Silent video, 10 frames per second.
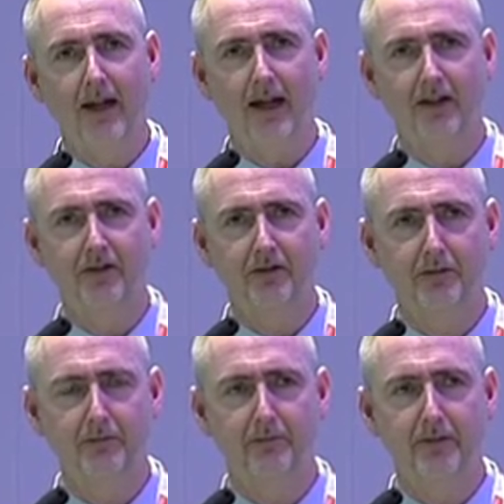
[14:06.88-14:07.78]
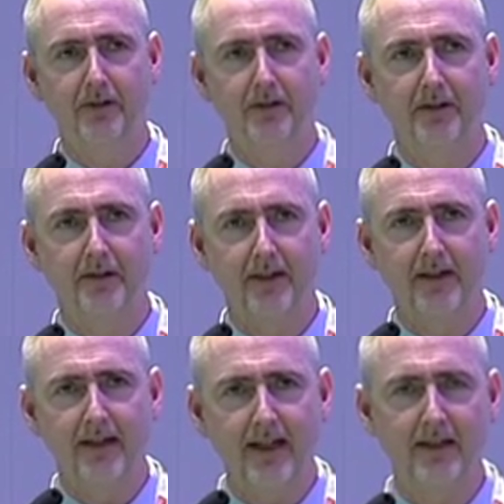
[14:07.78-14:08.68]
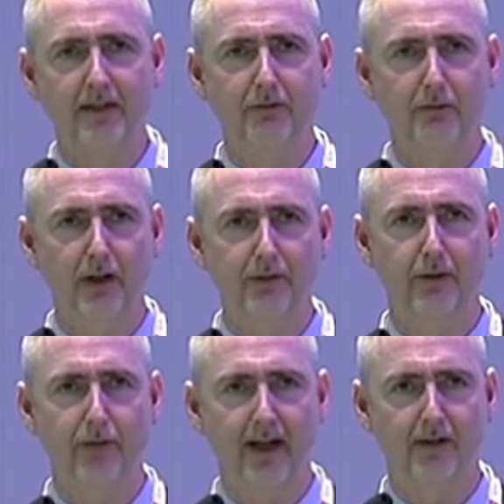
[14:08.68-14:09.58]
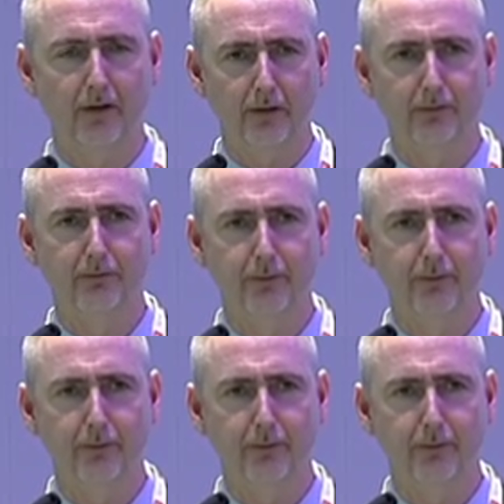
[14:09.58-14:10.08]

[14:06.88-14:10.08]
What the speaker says: And the leading driving factor